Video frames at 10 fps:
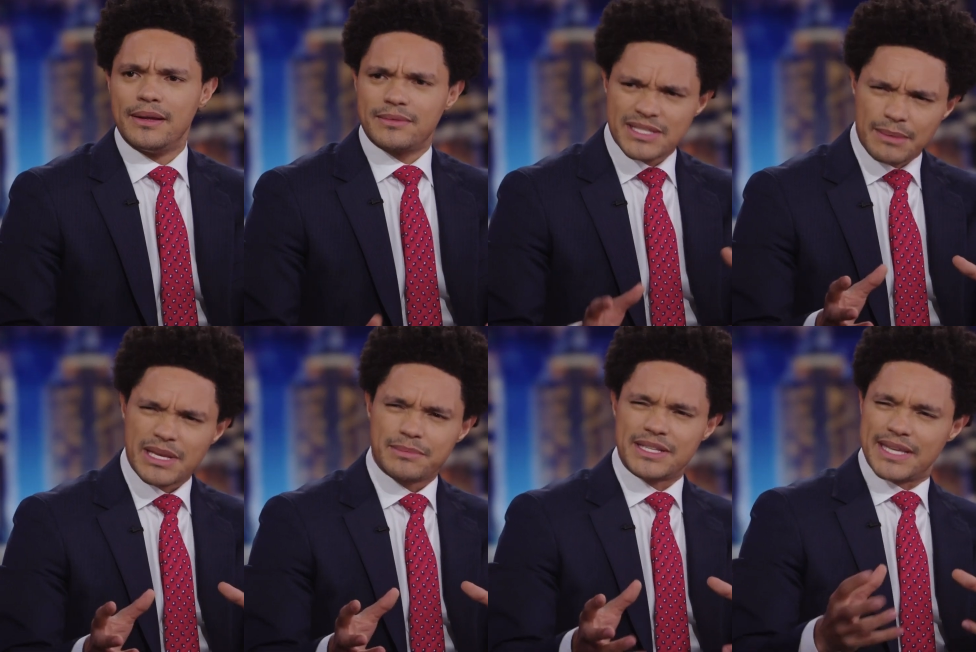
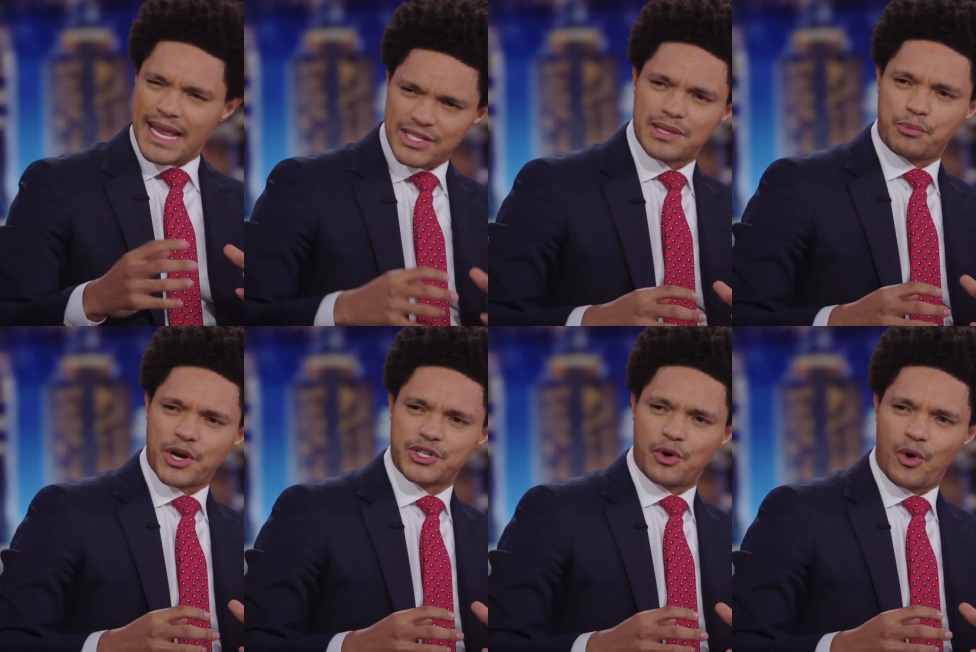Sometimes it takes the
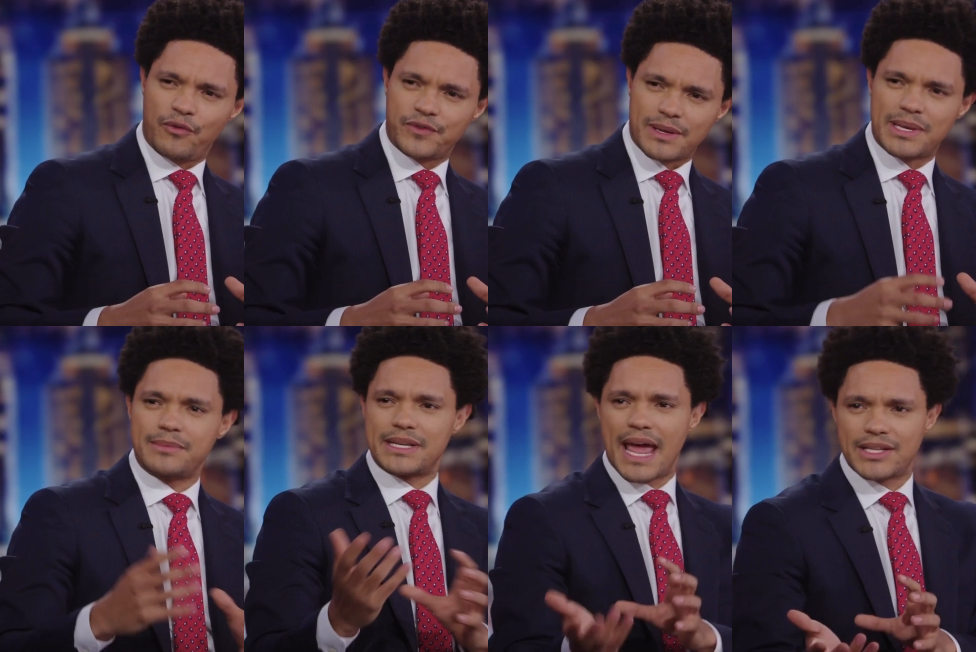pressure off, sometimes
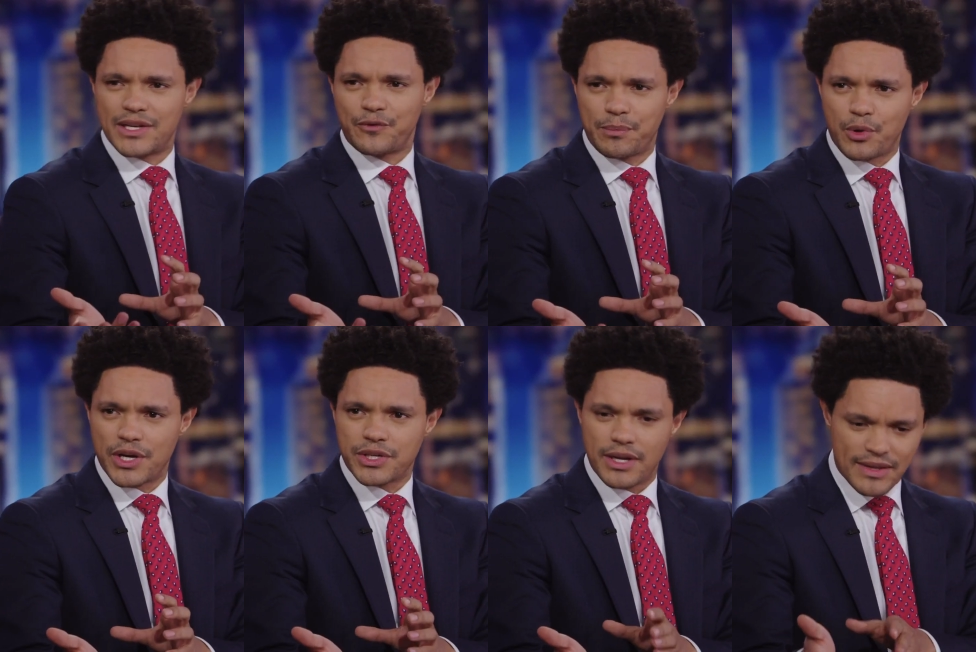it adds a different
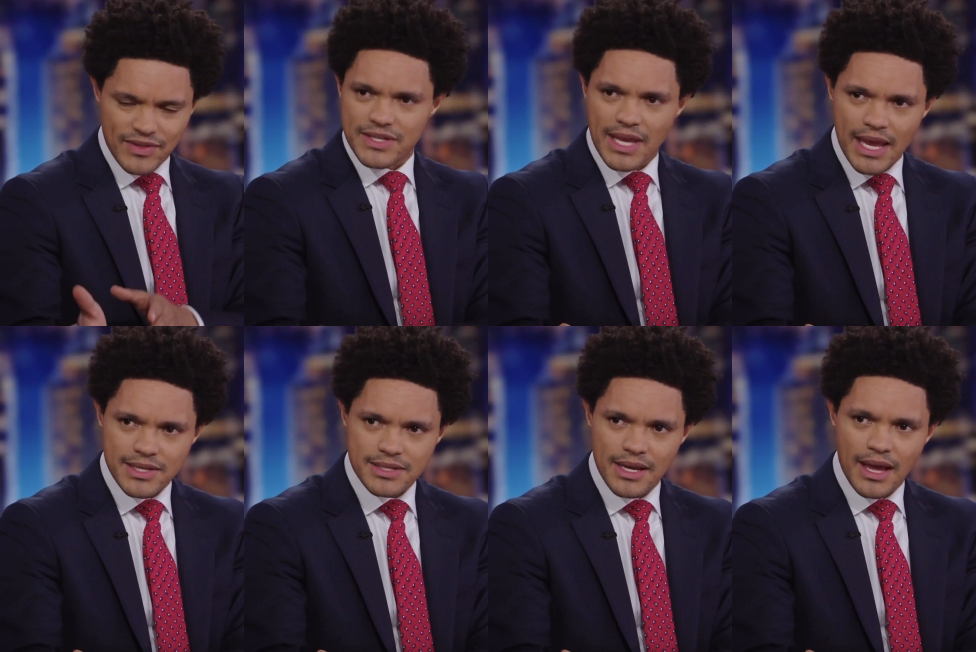pressure. In this
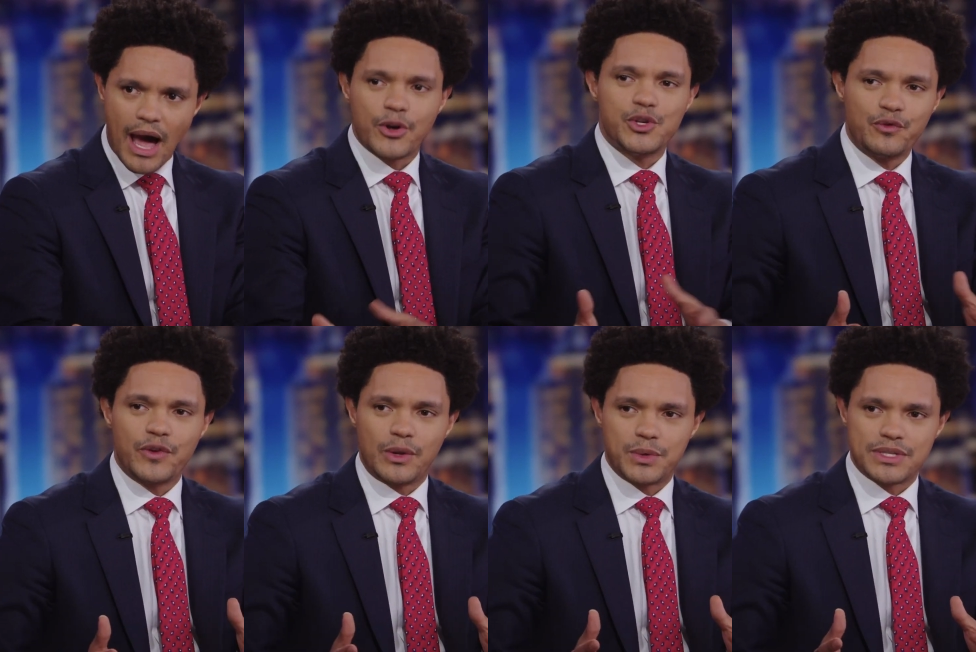case, how did you
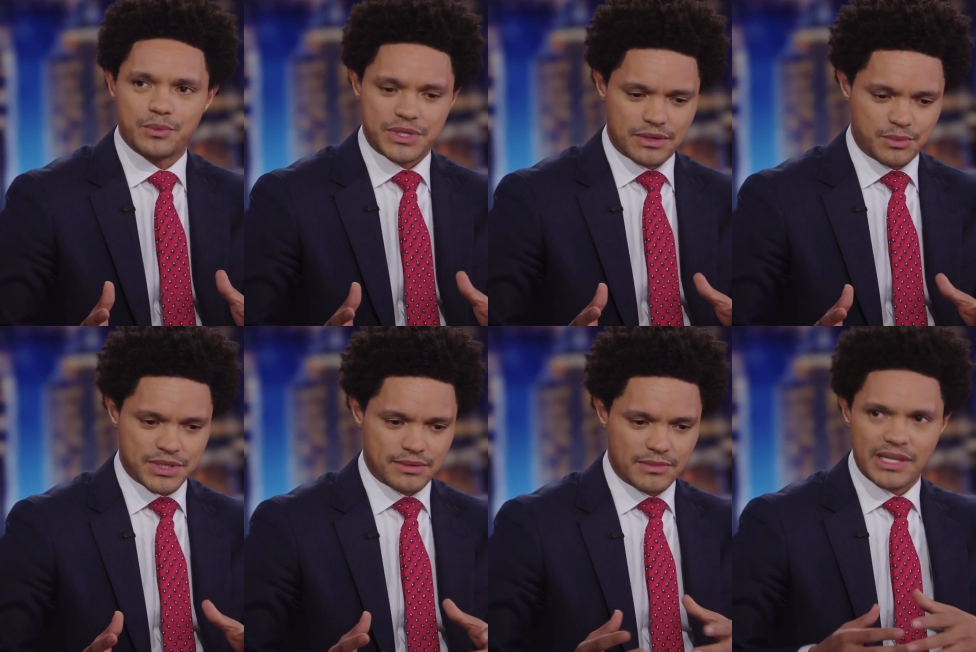feel? Was
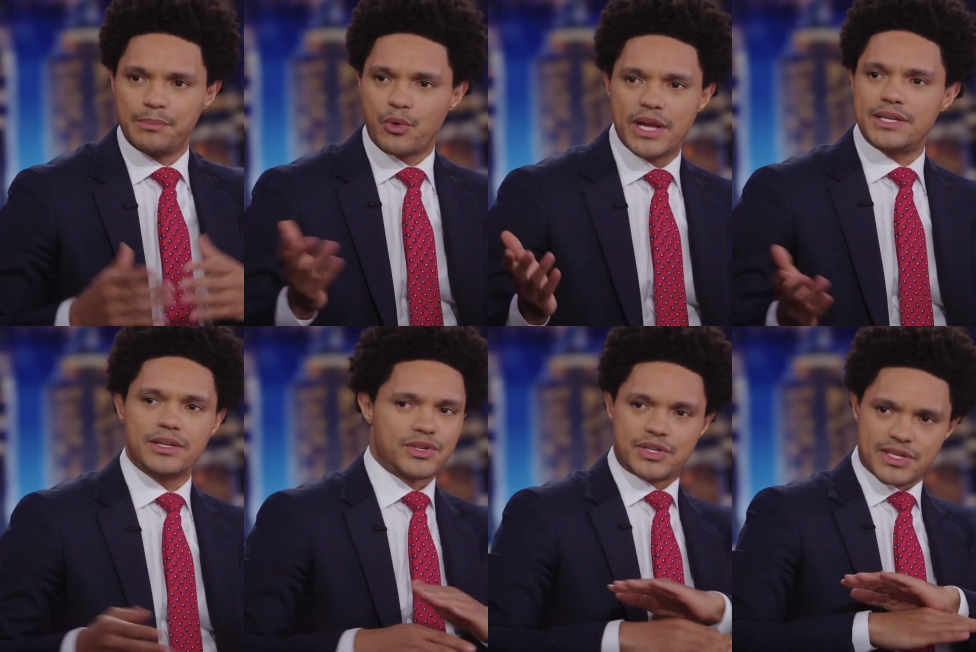it liberating
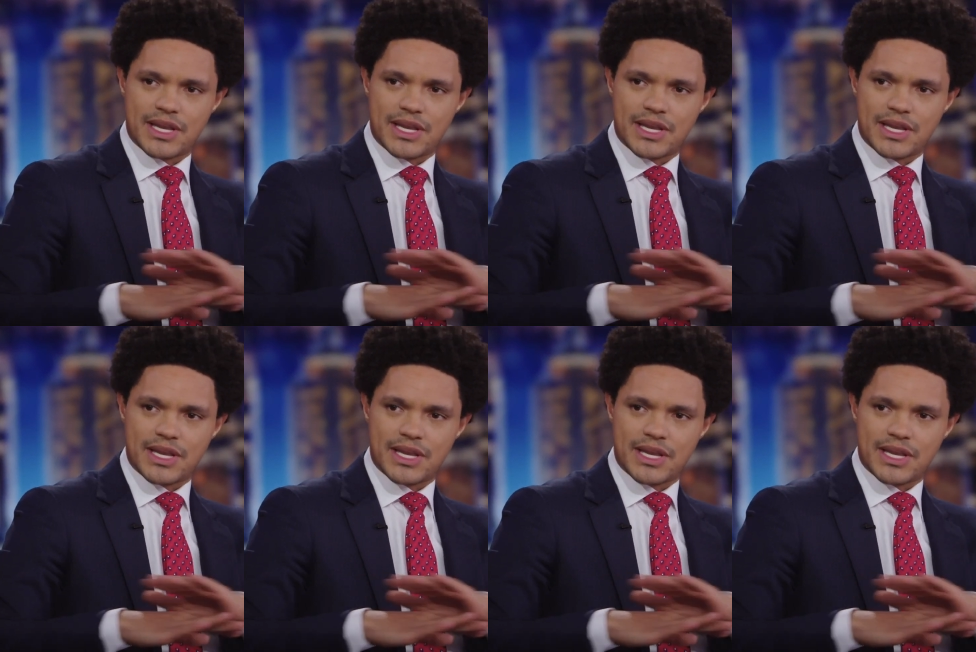to just